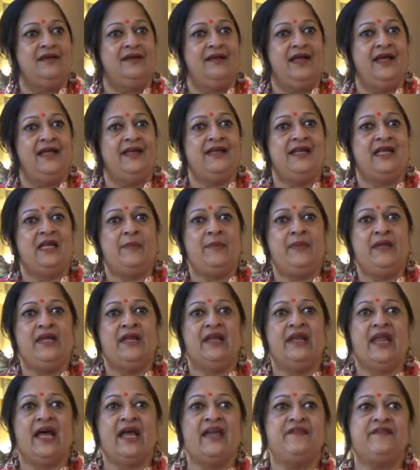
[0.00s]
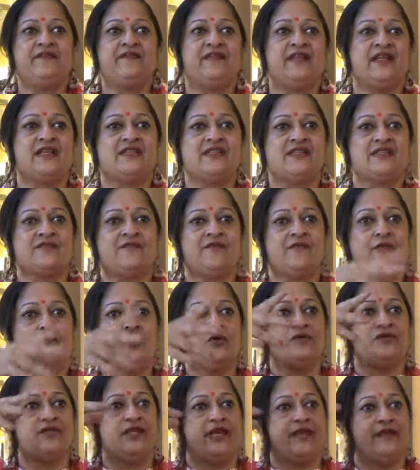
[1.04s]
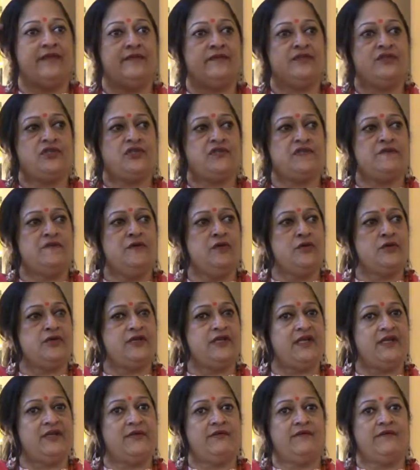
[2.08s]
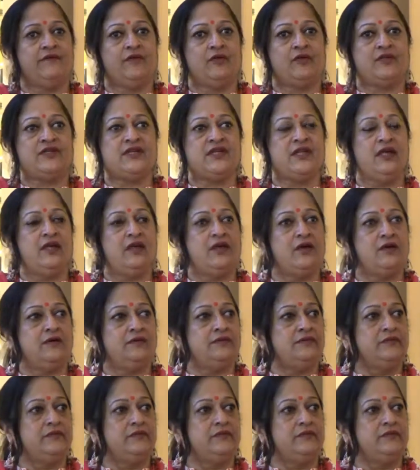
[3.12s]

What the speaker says: And it'll be a life that's floating, just floating along.